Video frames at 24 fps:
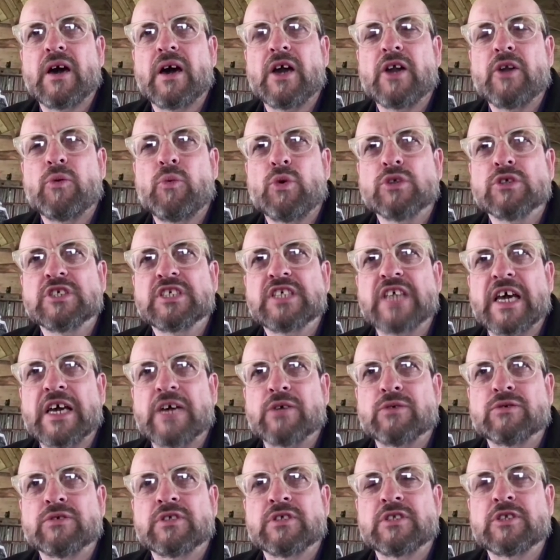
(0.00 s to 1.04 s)
don't want
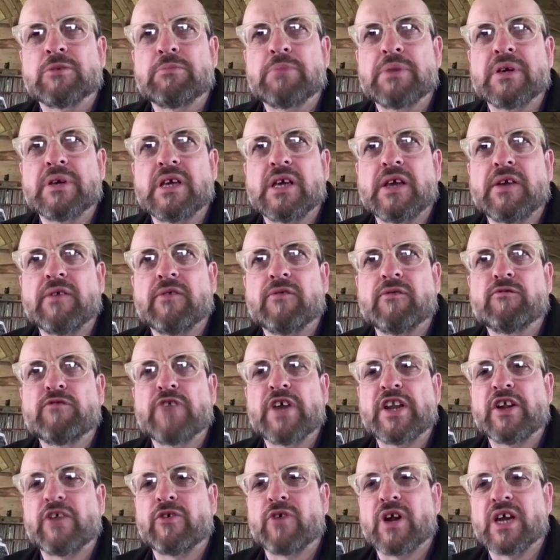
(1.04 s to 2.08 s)
sound to be
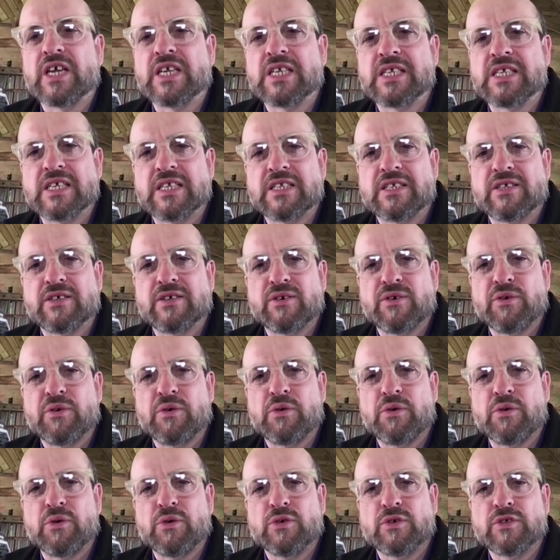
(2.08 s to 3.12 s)
venerated
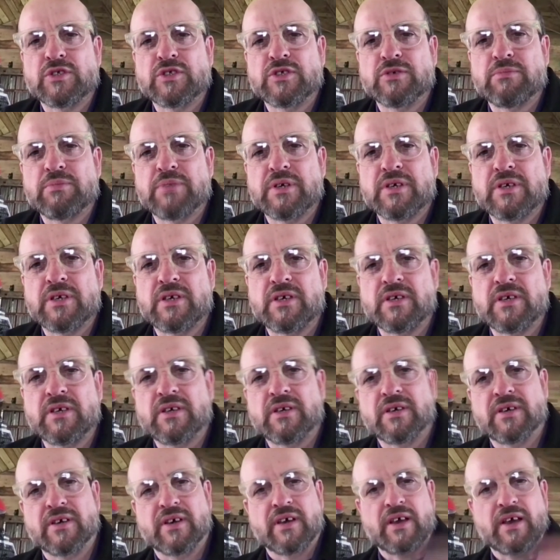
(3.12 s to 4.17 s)
or to be
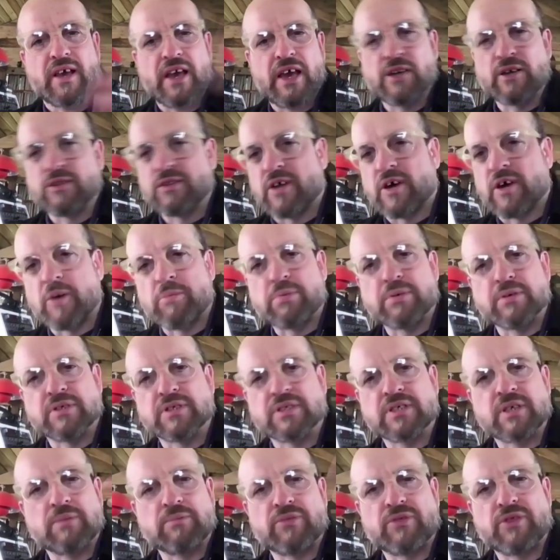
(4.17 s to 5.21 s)
held up as
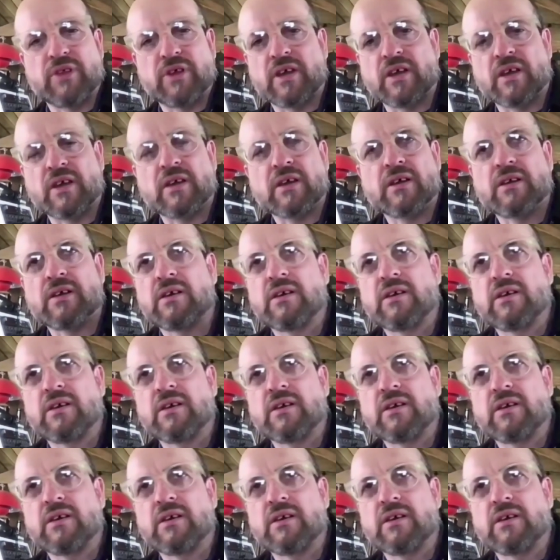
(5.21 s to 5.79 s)
something